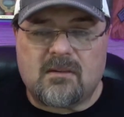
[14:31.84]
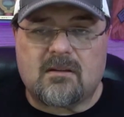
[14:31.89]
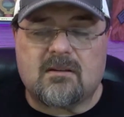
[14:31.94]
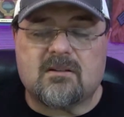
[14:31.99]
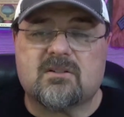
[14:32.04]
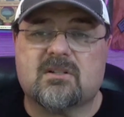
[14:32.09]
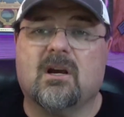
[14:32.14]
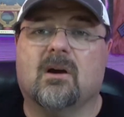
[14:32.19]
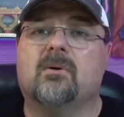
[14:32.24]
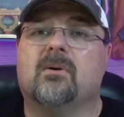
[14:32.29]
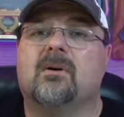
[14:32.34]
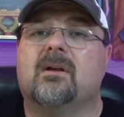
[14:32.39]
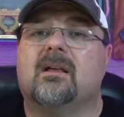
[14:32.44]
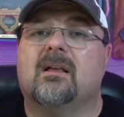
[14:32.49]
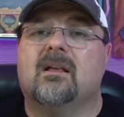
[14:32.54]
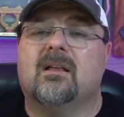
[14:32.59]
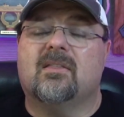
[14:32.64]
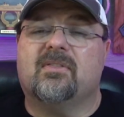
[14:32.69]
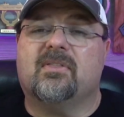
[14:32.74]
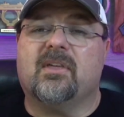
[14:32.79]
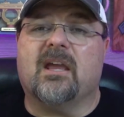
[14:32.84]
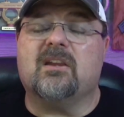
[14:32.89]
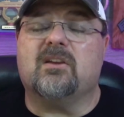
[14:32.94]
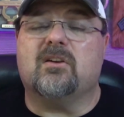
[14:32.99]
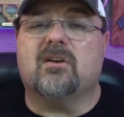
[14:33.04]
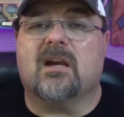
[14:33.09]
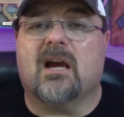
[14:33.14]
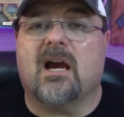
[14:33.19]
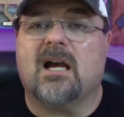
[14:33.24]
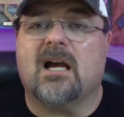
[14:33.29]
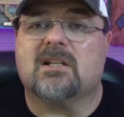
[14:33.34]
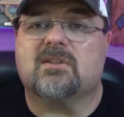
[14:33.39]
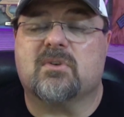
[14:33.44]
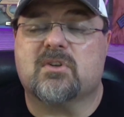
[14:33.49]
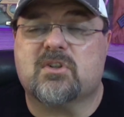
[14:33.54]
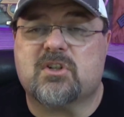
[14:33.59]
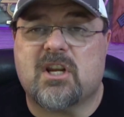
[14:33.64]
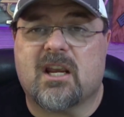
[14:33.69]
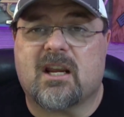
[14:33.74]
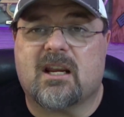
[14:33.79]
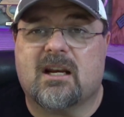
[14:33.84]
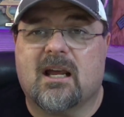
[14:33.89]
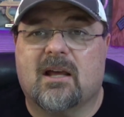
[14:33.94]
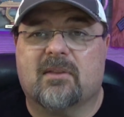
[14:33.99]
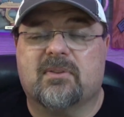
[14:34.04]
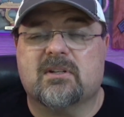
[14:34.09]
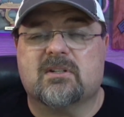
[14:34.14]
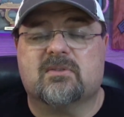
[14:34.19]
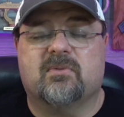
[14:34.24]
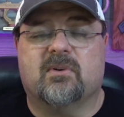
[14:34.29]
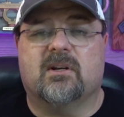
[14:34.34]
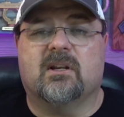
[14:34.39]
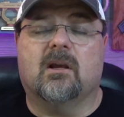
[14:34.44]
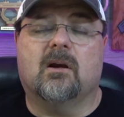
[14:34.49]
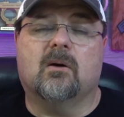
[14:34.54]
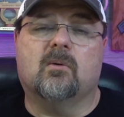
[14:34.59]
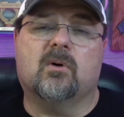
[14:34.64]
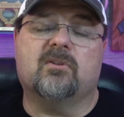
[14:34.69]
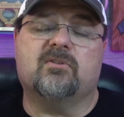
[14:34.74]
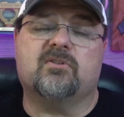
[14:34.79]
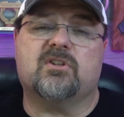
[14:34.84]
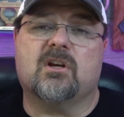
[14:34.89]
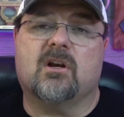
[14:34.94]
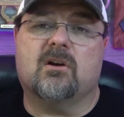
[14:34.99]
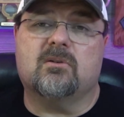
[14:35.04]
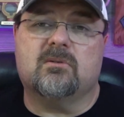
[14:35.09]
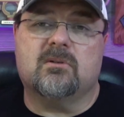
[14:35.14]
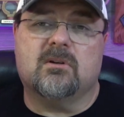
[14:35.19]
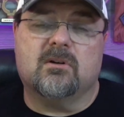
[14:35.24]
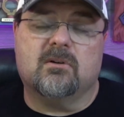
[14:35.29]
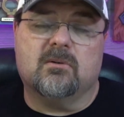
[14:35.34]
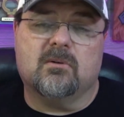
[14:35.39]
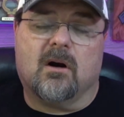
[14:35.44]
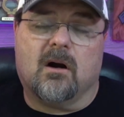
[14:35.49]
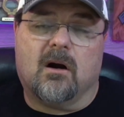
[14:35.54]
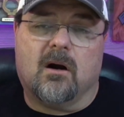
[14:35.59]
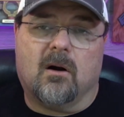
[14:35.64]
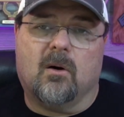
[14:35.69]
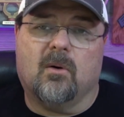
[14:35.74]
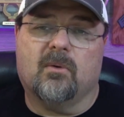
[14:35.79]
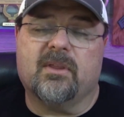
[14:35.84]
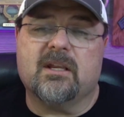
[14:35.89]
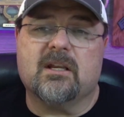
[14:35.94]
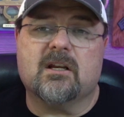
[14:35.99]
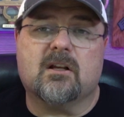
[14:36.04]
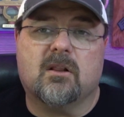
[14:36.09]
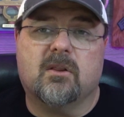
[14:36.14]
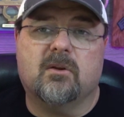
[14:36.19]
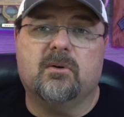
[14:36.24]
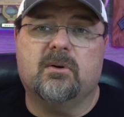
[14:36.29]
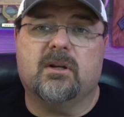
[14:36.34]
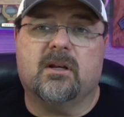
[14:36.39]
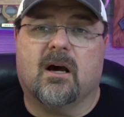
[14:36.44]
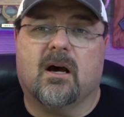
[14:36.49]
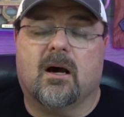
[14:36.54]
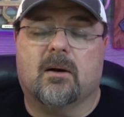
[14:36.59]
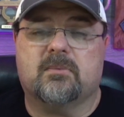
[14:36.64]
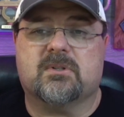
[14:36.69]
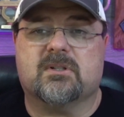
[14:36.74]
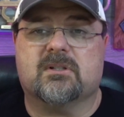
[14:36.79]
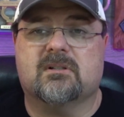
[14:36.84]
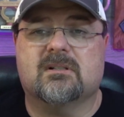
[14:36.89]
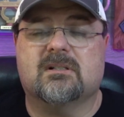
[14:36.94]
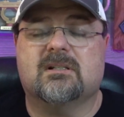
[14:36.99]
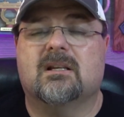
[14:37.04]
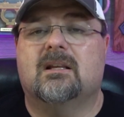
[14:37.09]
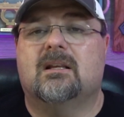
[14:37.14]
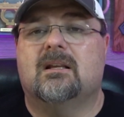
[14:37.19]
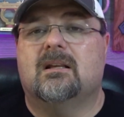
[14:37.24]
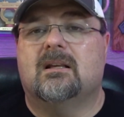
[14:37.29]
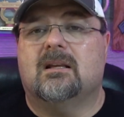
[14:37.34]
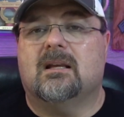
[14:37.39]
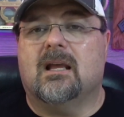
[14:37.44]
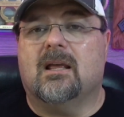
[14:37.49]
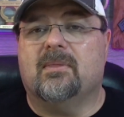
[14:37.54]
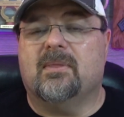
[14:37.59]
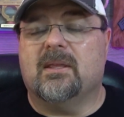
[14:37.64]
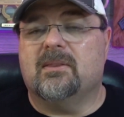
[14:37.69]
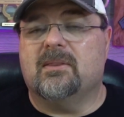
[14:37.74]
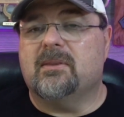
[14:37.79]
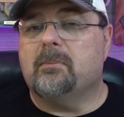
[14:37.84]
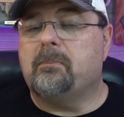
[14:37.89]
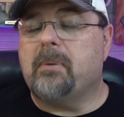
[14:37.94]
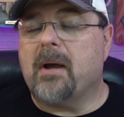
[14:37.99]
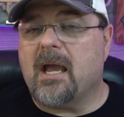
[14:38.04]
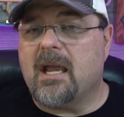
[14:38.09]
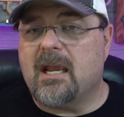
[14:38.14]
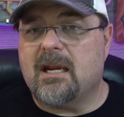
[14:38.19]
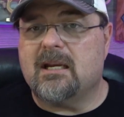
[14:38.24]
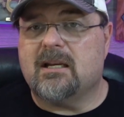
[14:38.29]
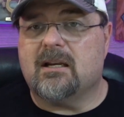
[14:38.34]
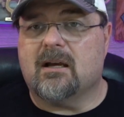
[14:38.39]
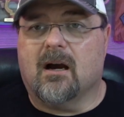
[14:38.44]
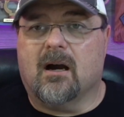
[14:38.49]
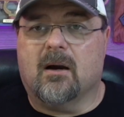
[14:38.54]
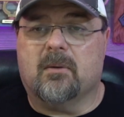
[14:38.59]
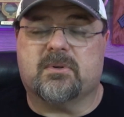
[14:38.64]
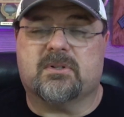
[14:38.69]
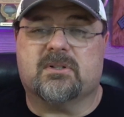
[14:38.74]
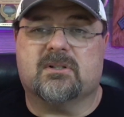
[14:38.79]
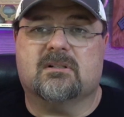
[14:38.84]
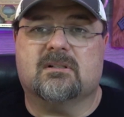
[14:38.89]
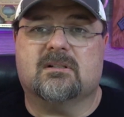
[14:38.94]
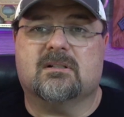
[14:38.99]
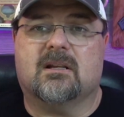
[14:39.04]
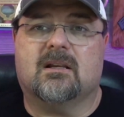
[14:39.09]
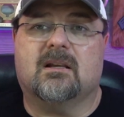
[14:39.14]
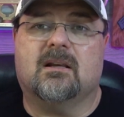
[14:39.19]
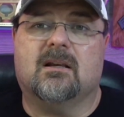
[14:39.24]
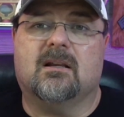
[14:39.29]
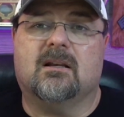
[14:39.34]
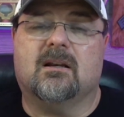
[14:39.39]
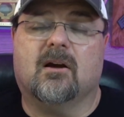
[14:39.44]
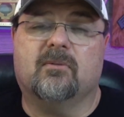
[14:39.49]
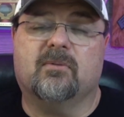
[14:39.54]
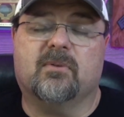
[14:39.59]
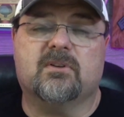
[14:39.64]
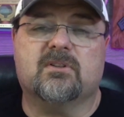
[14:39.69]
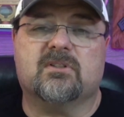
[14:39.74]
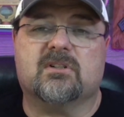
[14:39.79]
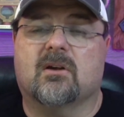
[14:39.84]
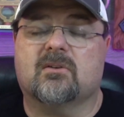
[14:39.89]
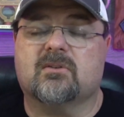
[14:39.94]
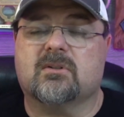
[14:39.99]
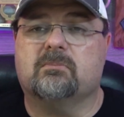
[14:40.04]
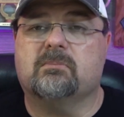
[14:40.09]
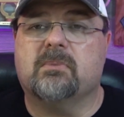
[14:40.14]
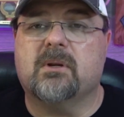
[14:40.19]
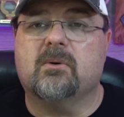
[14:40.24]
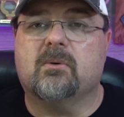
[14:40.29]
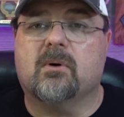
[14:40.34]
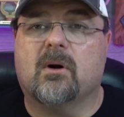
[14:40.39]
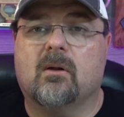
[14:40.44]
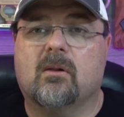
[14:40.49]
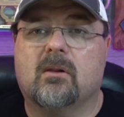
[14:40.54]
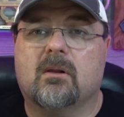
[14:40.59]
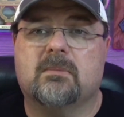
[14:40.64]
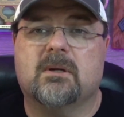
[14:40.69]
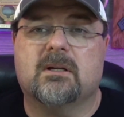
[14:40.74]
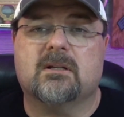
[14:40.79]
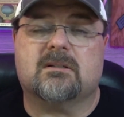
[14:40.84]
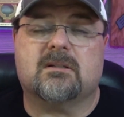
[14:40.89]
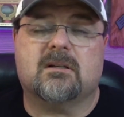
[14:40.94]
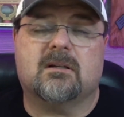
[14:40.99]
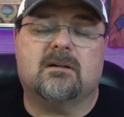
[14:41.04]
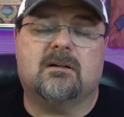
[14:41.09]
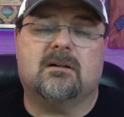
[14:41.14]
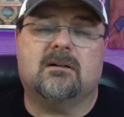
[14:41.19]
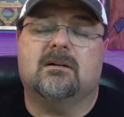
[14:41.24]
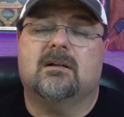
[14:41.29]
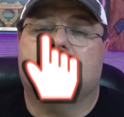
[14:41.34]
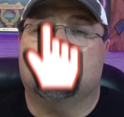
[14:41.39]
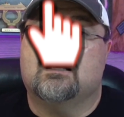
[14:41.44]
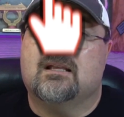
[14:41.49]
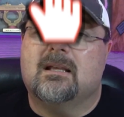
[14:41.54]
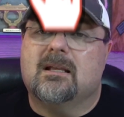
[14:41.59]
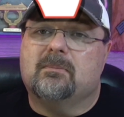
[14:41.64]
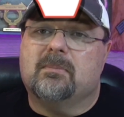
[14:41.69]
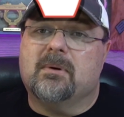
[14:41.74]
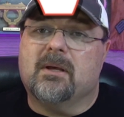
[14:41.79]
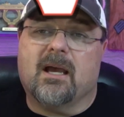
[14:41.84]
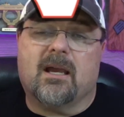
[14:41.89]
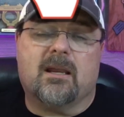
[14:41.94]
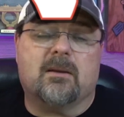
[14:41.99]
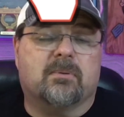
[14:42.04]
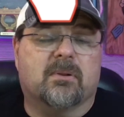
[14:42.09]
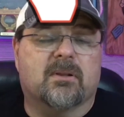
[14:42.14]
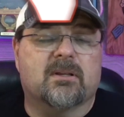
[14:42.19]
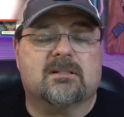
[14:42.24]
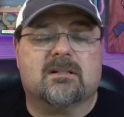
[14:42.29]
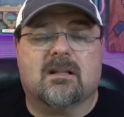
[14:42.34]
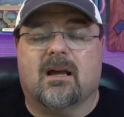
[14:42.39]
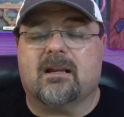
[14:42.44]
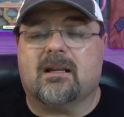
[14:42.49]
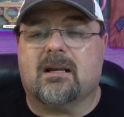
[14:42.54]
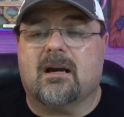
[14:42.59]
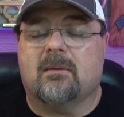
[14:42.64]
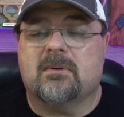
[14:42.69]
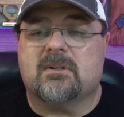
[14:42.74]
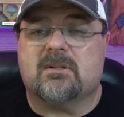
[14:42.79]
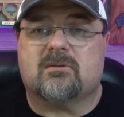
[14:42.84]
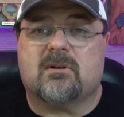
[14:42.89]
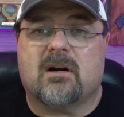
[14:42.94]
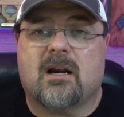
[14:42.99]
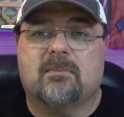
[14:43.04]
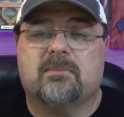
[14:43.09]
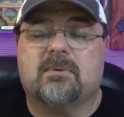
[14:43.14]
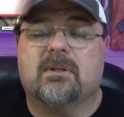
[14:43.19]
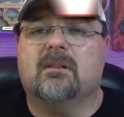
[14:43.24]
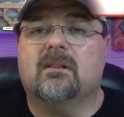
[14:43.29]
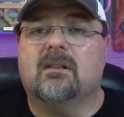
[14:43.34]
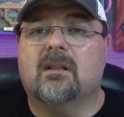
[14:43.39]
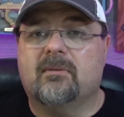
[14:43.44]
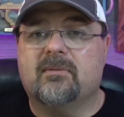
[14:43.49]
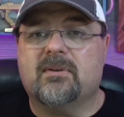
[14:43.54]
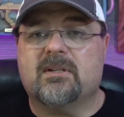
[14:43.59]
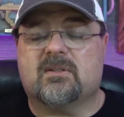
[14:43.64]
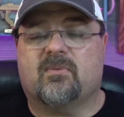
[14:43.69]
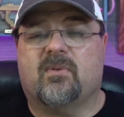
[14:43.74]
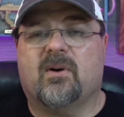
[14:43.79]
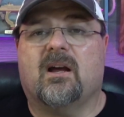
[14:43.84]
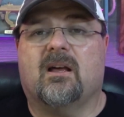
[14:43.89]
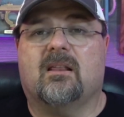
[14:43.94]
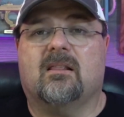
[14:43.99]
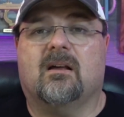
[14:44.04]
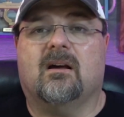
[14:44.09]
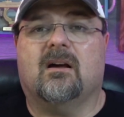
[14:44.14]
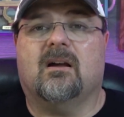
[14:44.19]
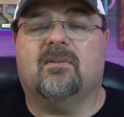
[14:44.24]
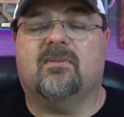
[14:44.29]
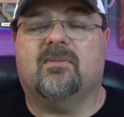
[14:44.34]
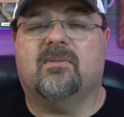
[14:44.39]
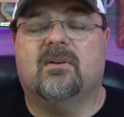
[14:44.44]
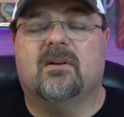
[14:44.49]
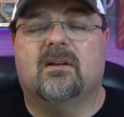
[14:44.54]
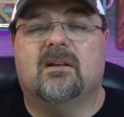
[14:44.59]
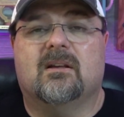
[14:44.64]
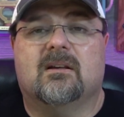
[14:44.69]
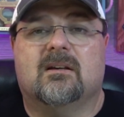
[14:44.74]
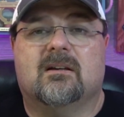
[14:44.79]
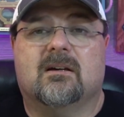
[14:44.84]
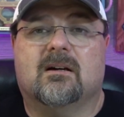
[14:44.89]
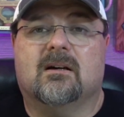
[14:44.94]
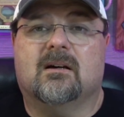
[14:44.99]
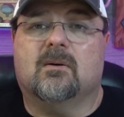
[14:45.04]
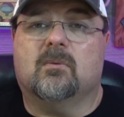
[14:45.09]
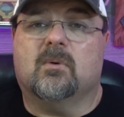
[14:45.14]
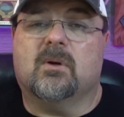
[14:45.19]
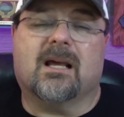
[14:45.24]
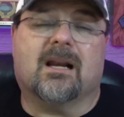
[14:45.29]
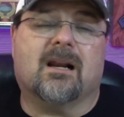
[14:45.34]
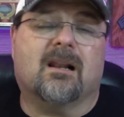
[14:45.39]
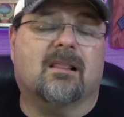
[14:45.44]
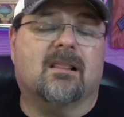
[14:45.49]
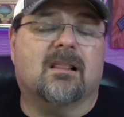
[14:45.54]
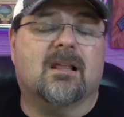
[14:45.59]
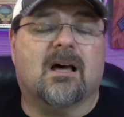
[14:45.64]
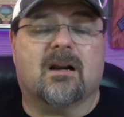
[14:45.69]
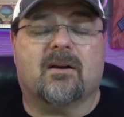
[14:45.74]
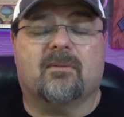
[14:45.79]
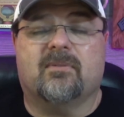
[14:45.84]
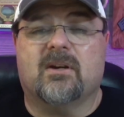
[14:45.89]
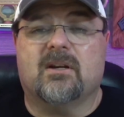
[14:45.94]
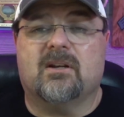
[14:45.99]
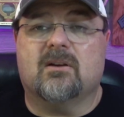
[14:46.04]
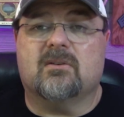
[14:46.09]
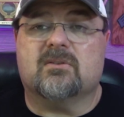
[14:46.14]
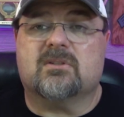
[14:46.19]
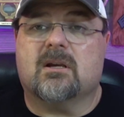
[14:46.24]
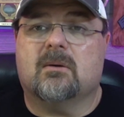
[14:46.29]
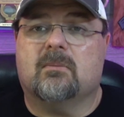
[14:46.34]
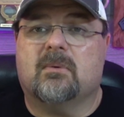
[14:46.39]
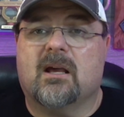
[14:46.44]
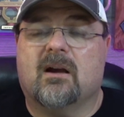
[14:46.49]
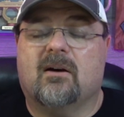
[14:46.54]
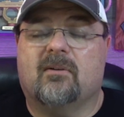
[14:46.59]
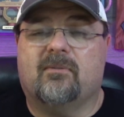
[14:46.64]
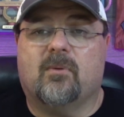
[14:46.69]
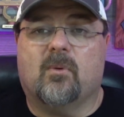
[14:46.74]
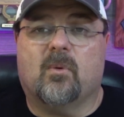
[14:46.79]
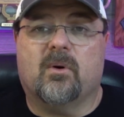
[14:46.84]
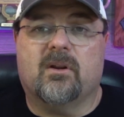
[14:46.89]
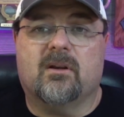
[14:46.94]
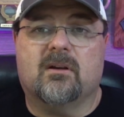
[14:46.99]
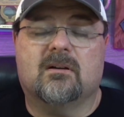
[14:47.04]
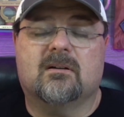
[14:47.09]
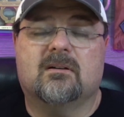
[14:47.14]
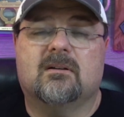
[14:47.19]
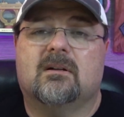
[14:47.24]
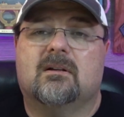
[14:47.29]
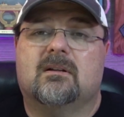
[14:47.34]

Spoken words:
So thank you guys for checking out this video. We've shown you all the included options and then the paid options. And hopefully you saw some B-roll amongst there. But hey, please like, comment, subscribe to Lovey's Fat Life. We got a lot of videos coming out for you.